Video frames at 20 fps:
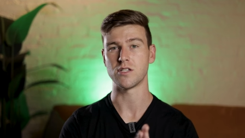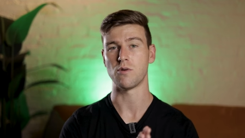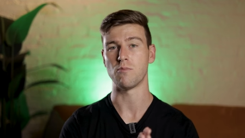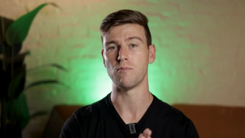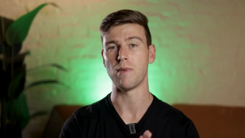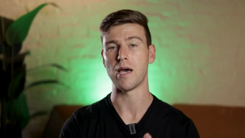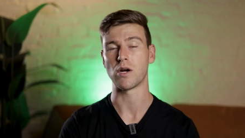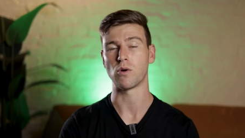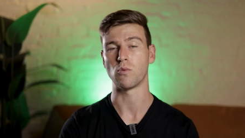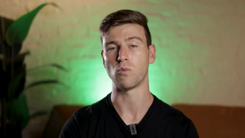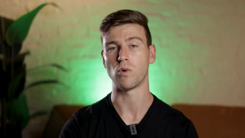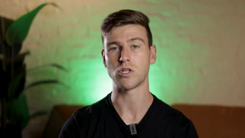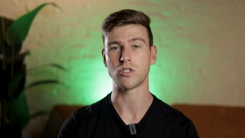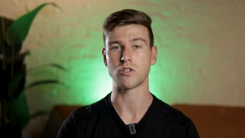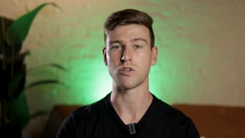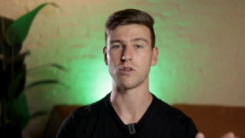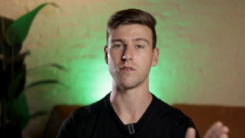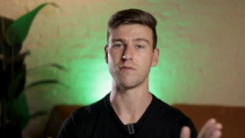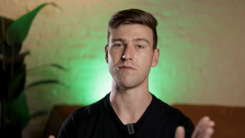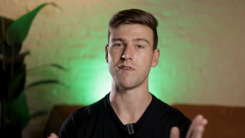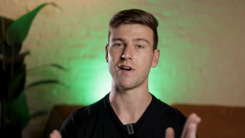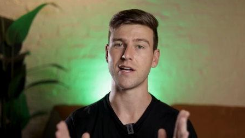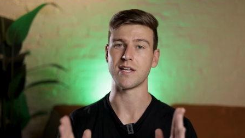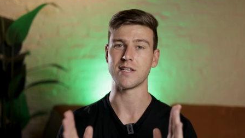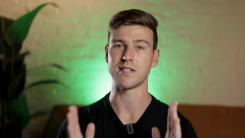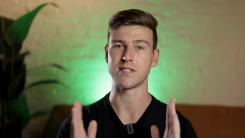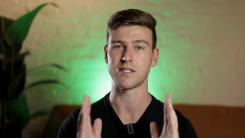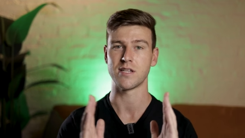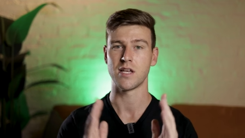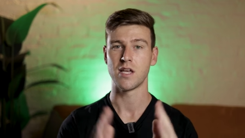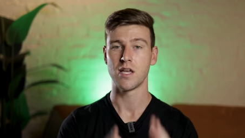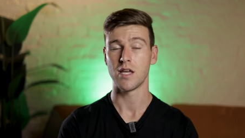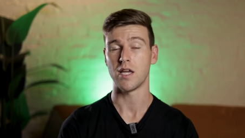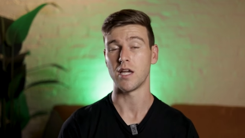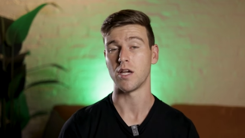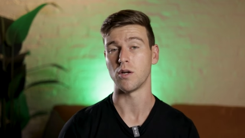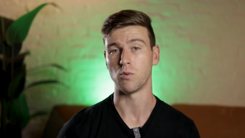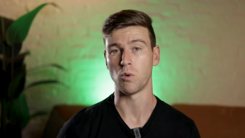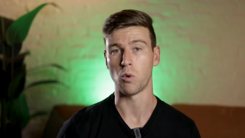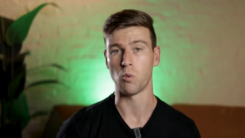no matter what your device,
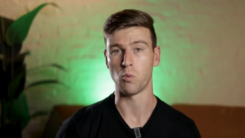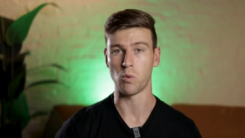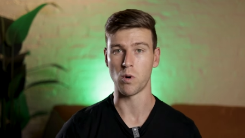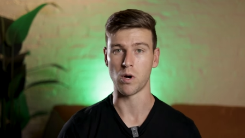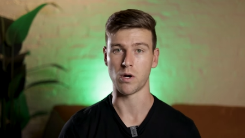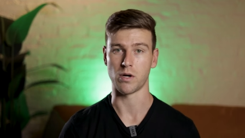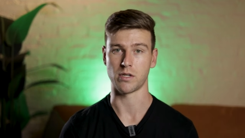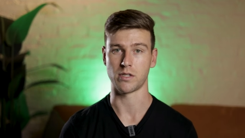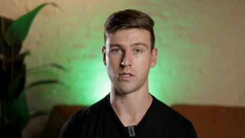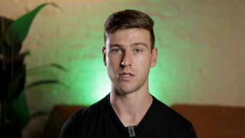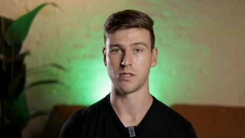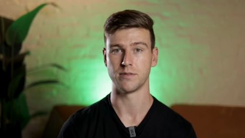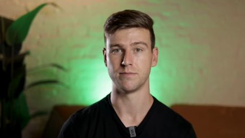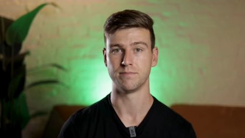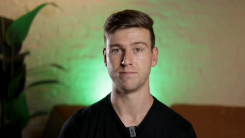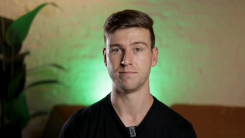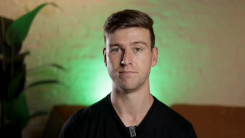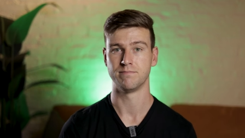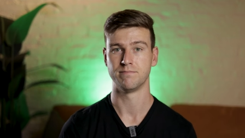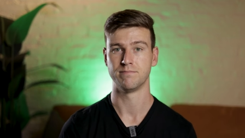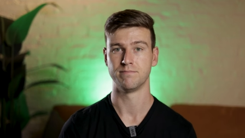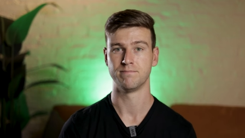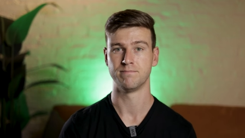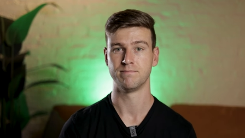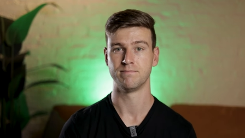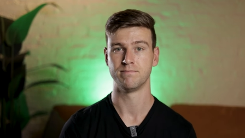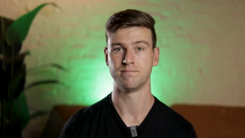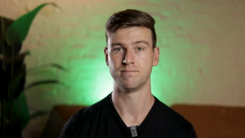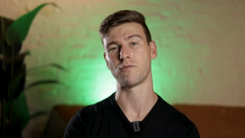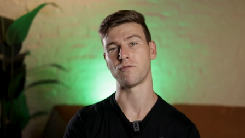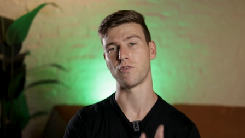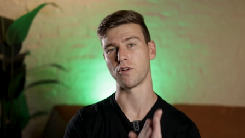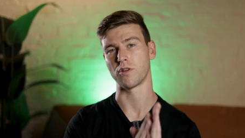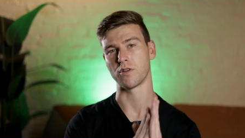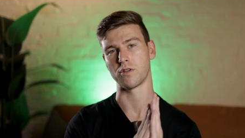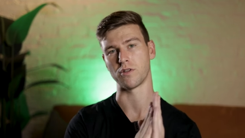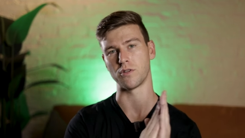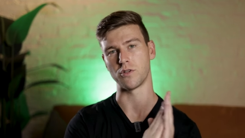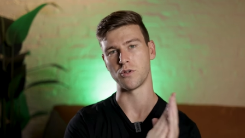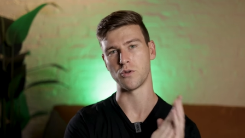it will work. So without
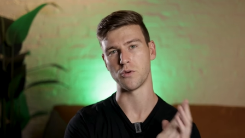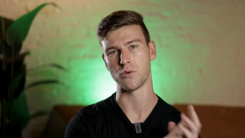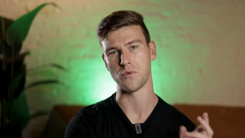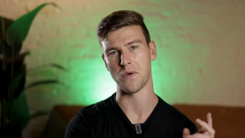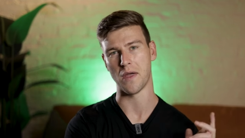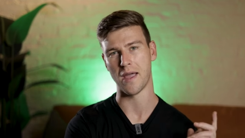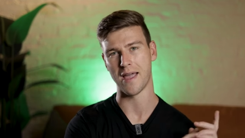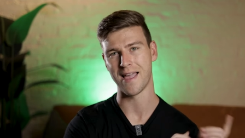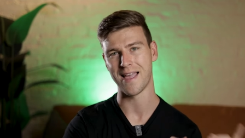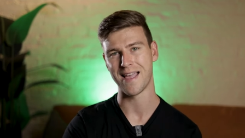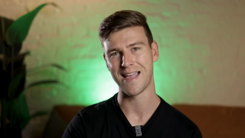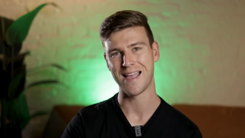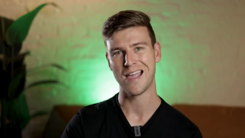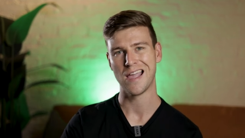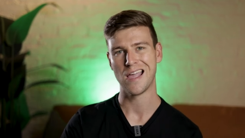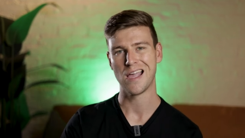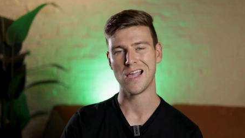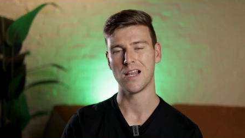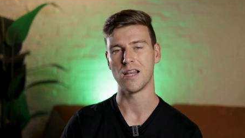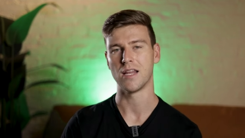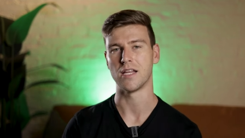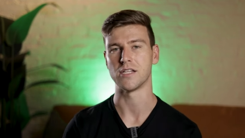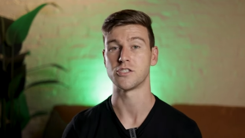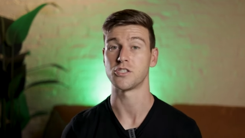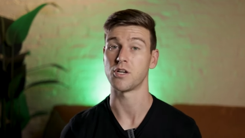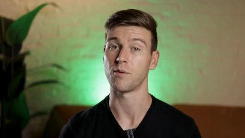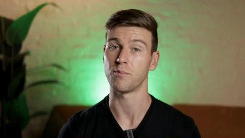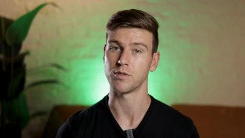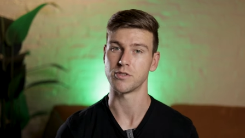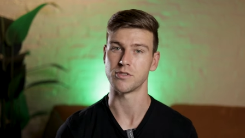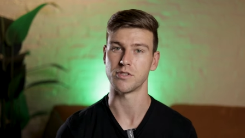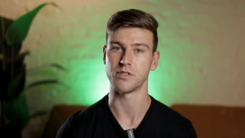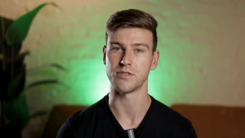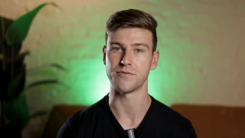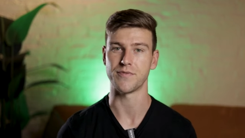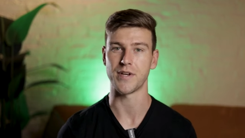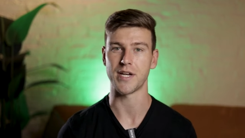further ado, let's jump into this